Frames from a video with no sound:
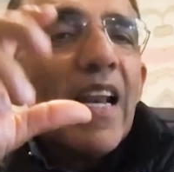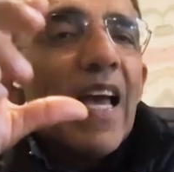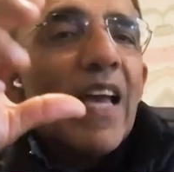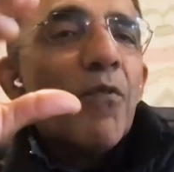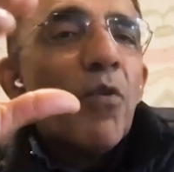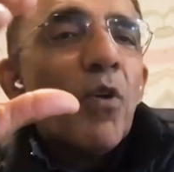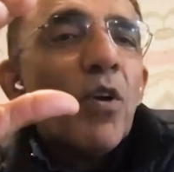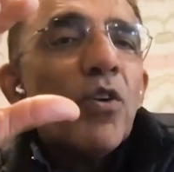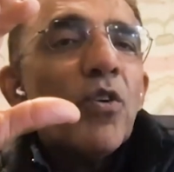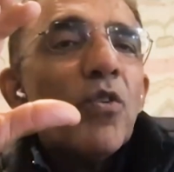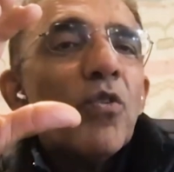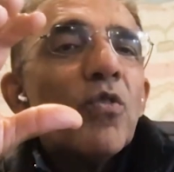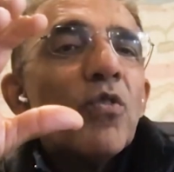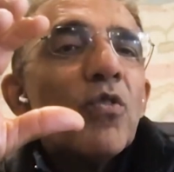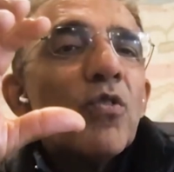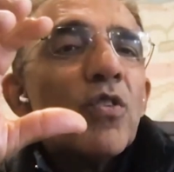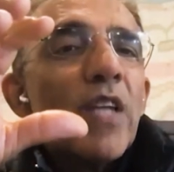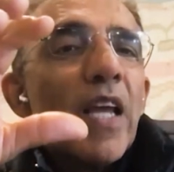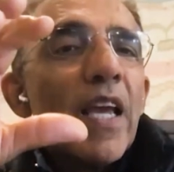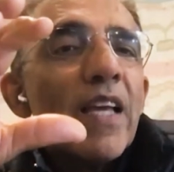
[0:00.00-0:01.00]
I wanted
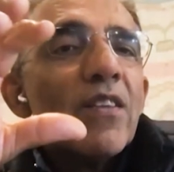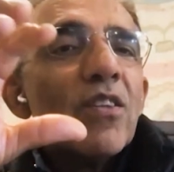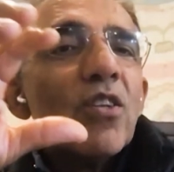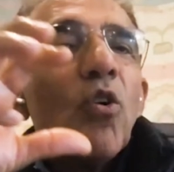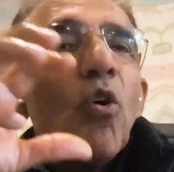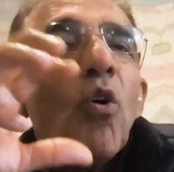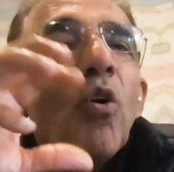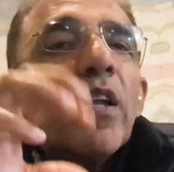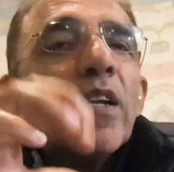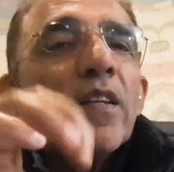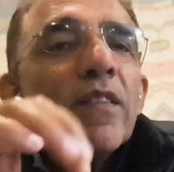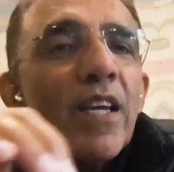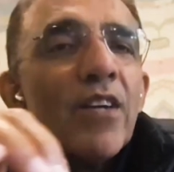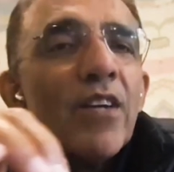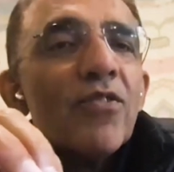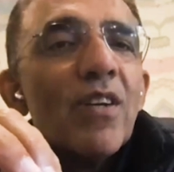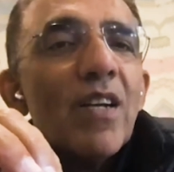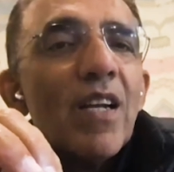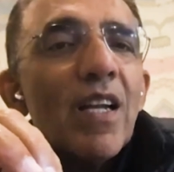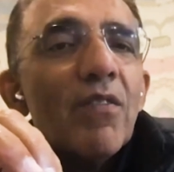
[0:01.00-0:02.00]
to stay at the
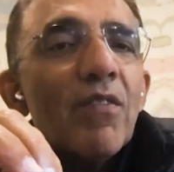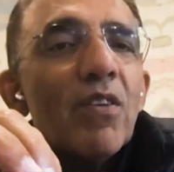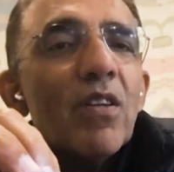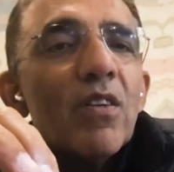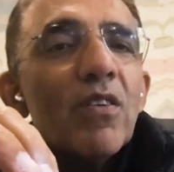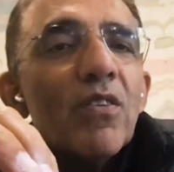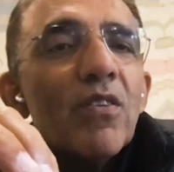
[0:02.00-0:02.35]
organization level.